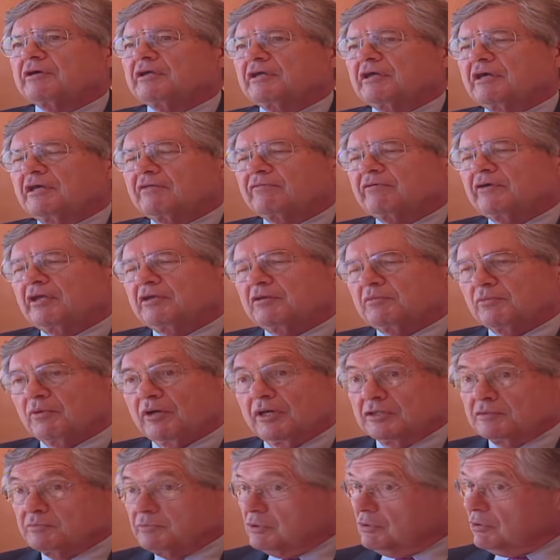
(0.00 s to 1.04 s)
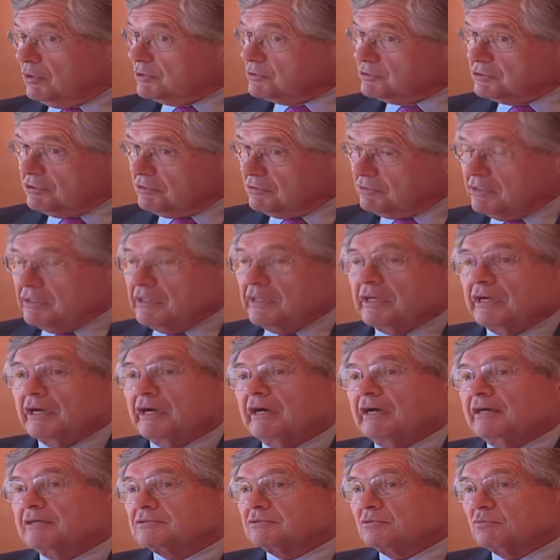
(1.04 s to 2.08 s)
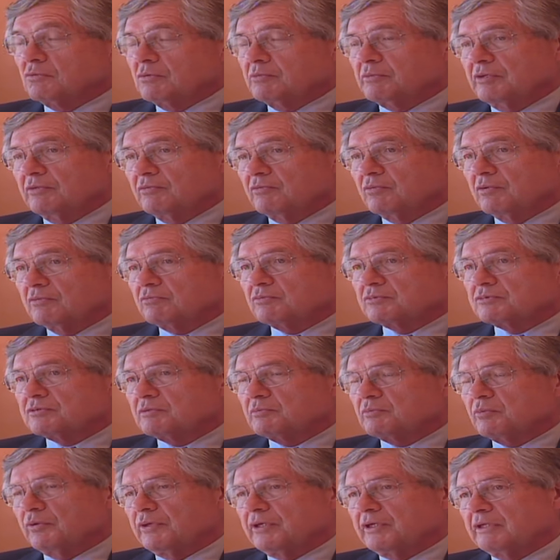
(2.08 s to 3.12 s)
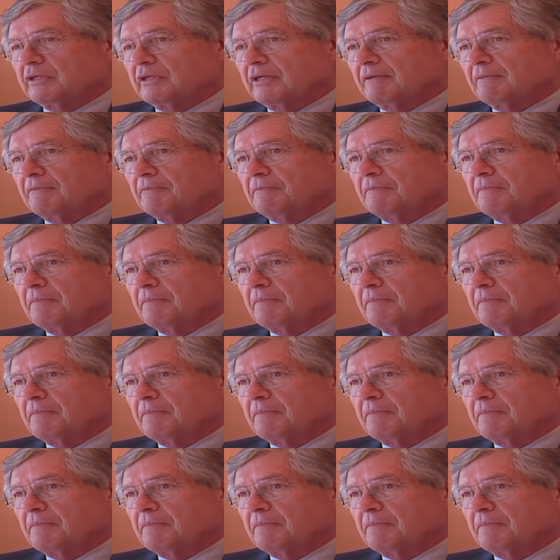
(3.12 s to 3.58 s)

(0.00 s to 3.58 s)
and a head of enterprise, but also as a woman? What was the point in that?